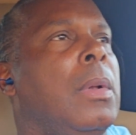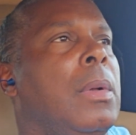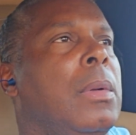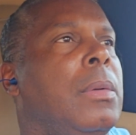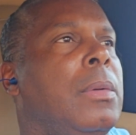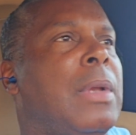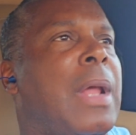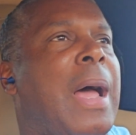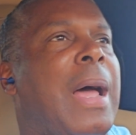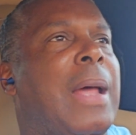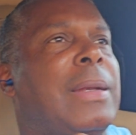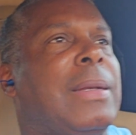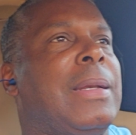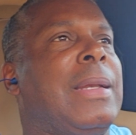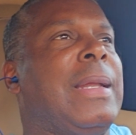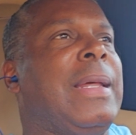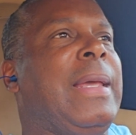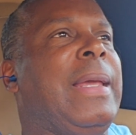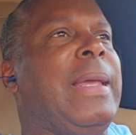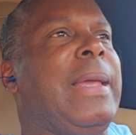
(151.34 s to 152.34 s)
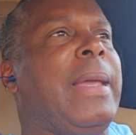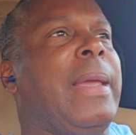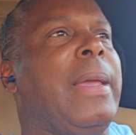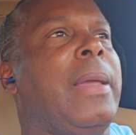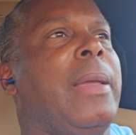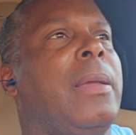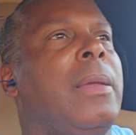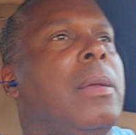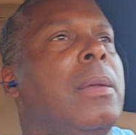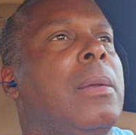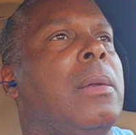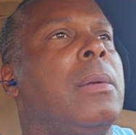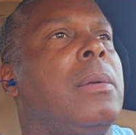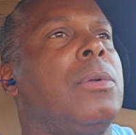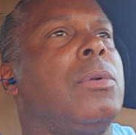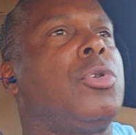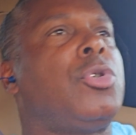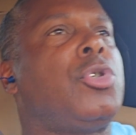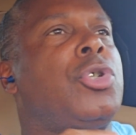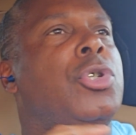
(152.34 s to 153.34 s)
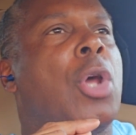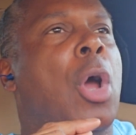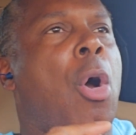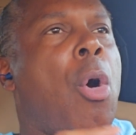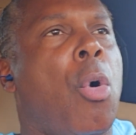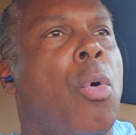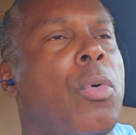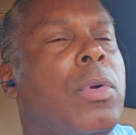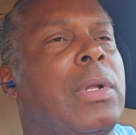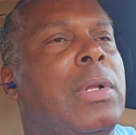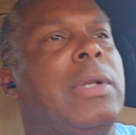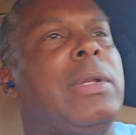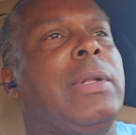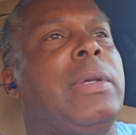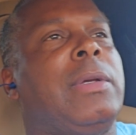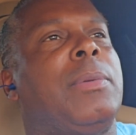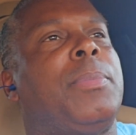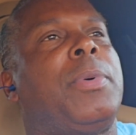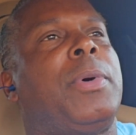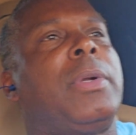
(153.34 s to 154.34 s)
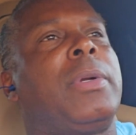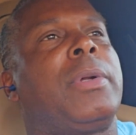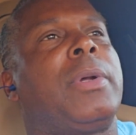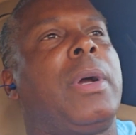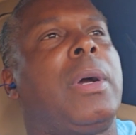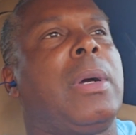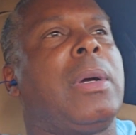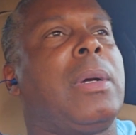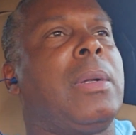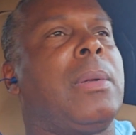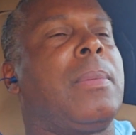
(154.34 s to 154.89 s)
not leaning totally upon God.